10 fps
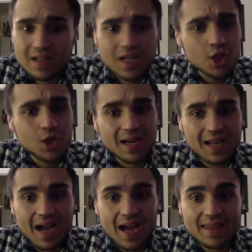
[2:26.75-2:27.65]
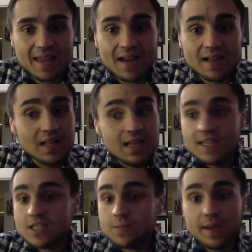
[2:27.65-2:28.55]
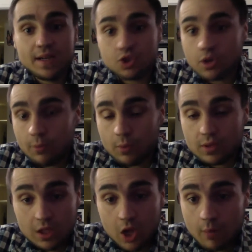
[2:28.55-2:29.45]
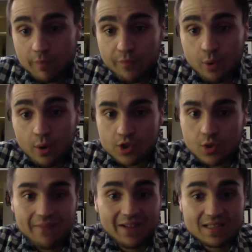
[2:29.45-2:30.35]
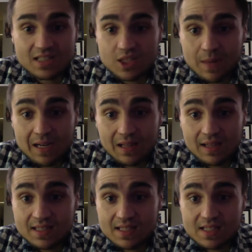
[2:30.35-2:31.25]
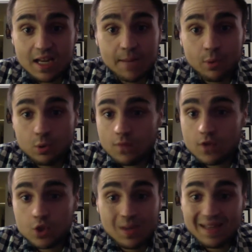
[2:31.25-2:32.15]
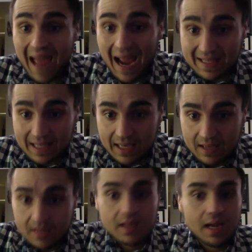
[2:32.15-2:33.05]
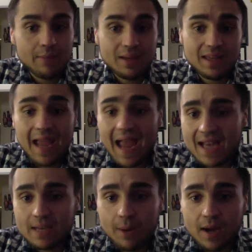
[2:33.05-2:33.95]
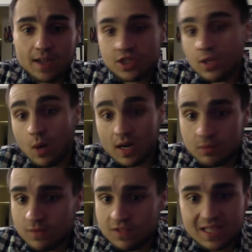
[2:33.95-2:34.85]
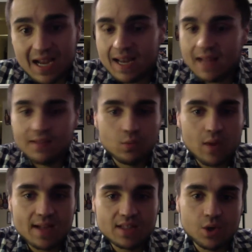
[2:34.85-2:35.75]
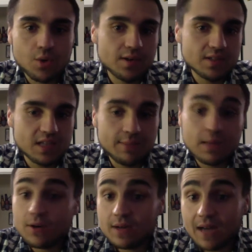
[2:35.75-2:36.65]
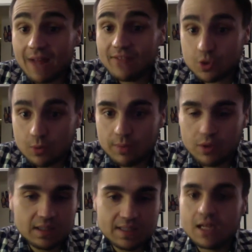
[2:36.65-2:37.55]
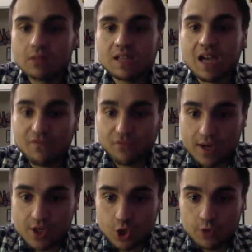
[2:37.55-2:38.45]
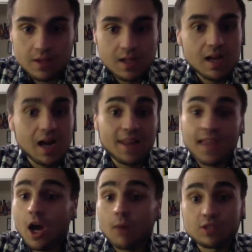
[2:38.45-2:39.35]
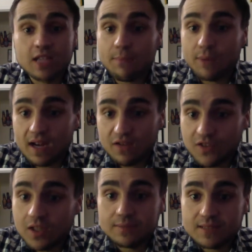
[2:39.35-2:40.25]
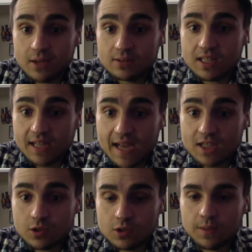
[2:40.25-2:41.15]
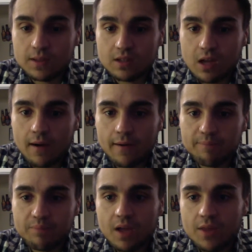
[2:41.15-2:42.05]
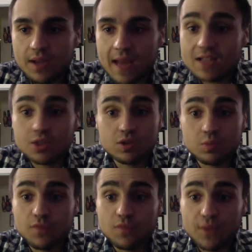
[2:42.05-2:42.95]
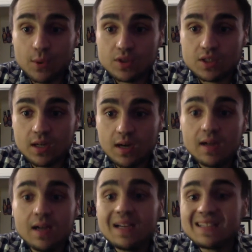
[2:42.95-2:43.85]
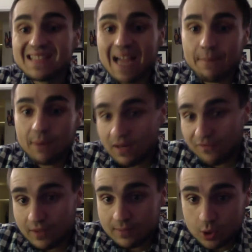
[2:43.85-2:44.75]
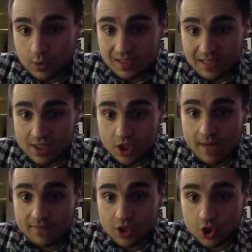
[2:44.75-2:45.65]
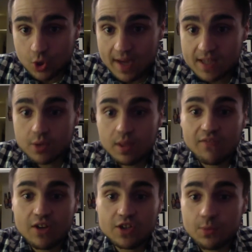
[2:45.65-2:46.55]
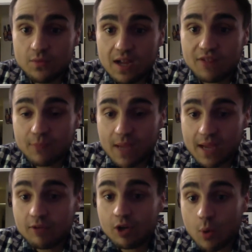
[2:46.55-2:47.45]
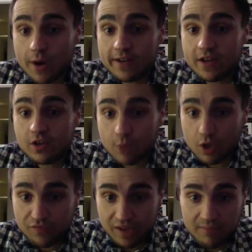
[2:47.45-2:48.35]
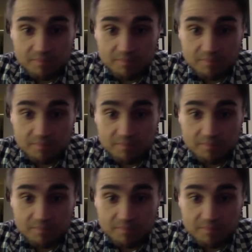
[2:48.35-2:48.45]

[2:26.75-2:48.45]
You got a guy that he's been in trouble with the law before, driving on a suspended license, getting pulled over doing 90. I mean, they had to budge. They wanted to move this guy. Now, the Reds, they're a team that are in an obvious rebuild. They dealt Todd Frazier. They almost had Brandon Phillips dealt to the Nationals, but the Nationals refused to sign Brandon Phillips to extension after the trade, so they eventually moved on from him and acquired Daniel Murphy.